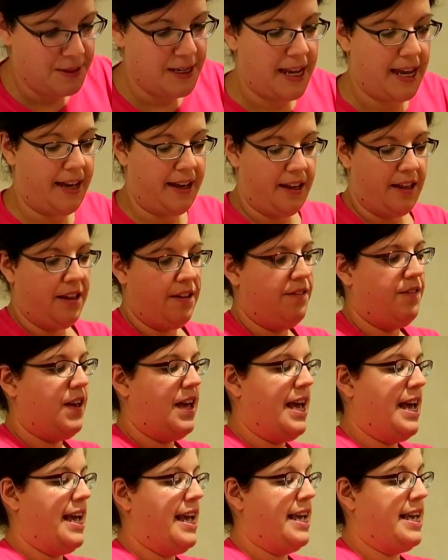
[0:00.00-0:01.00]
we have
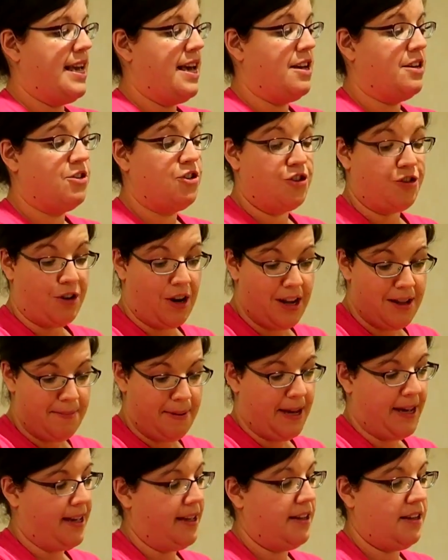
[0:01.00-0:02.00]
a dry
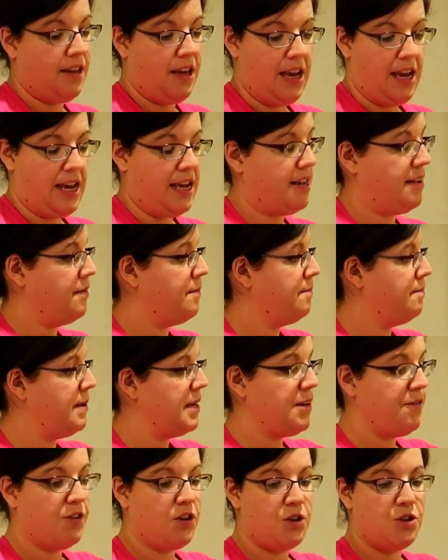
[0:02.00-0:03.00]
bag, a
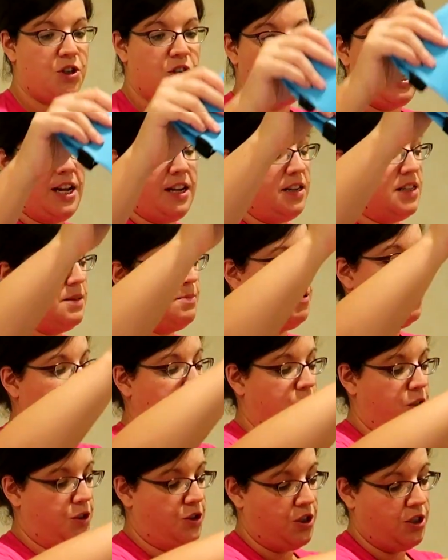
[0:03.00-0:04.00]
big version and a small
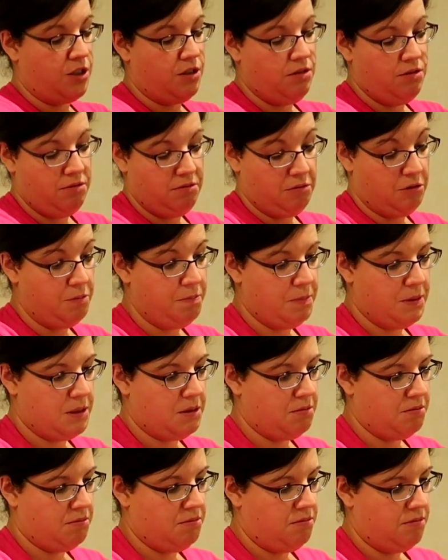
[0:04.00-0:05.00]
version.
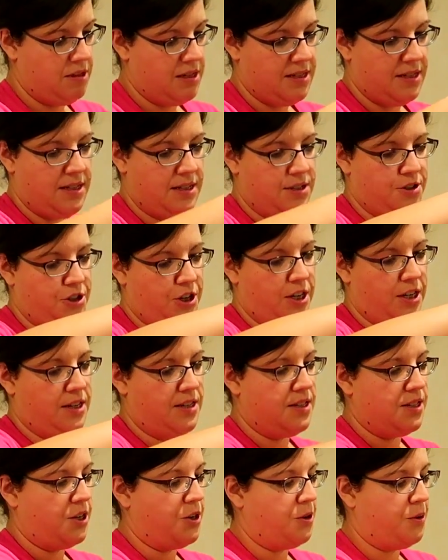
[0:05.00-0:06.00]
Oops, this is trying to
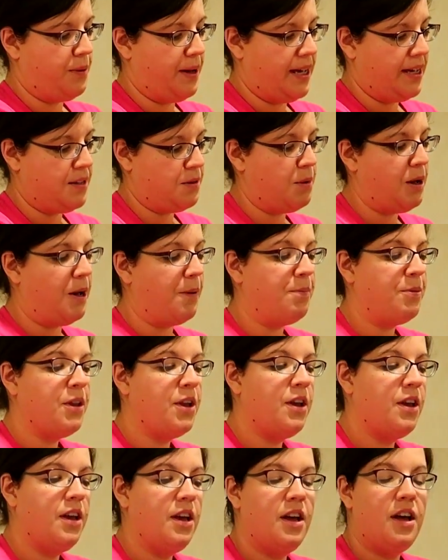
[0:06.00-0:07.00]
stow away as well.
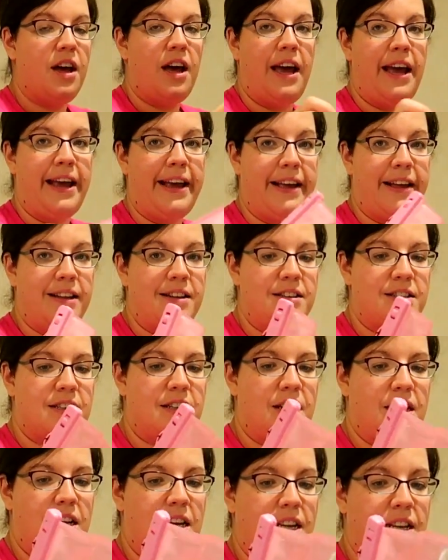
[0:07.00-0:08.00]
And
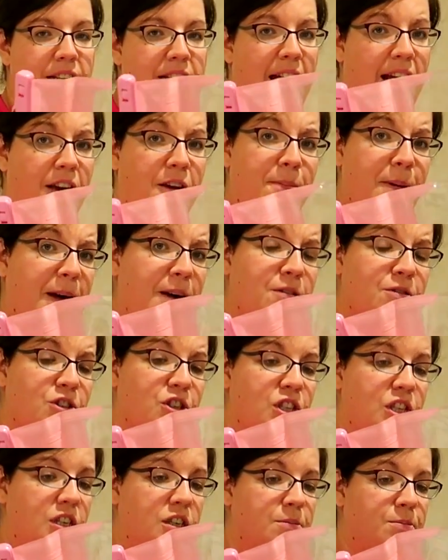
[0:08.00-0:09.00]
a neck pouch
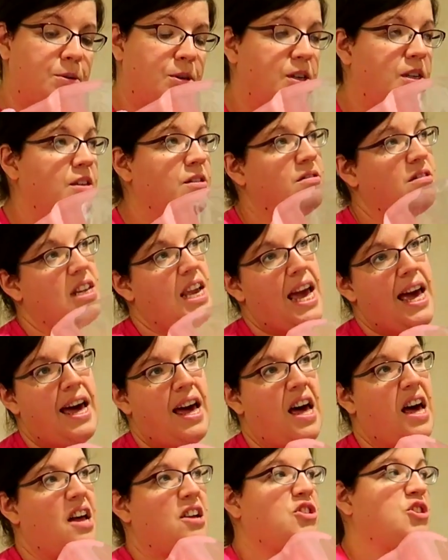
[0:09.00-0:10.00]
that you can put
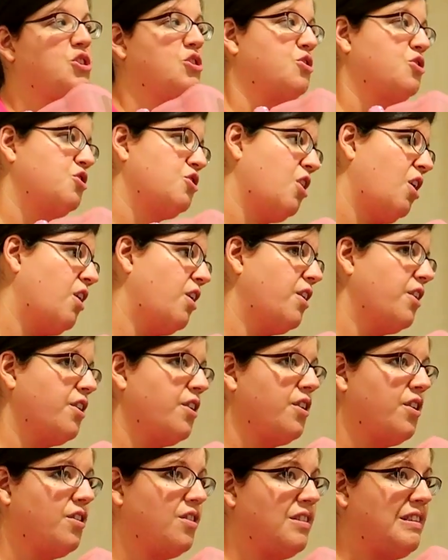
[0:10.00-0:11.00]
cash, your
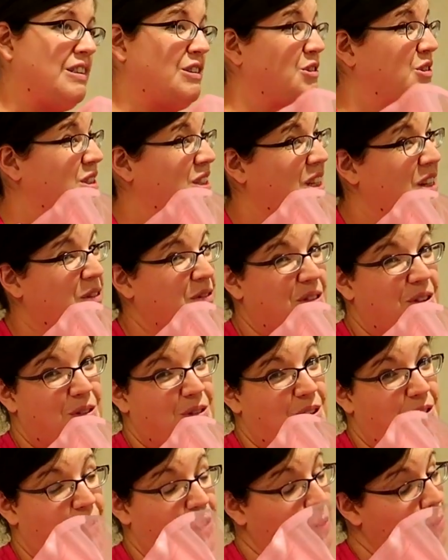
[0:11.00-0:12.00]
card, your cell
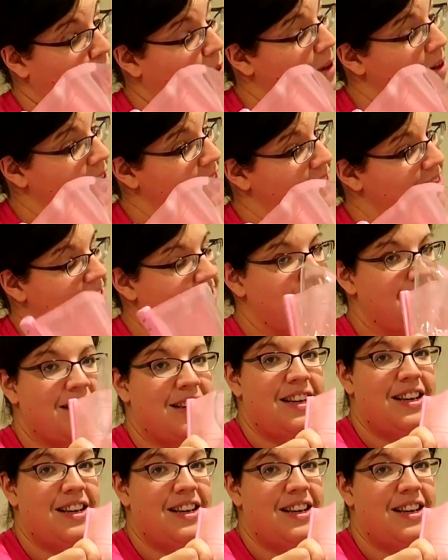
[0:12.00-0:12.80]
phone if you want,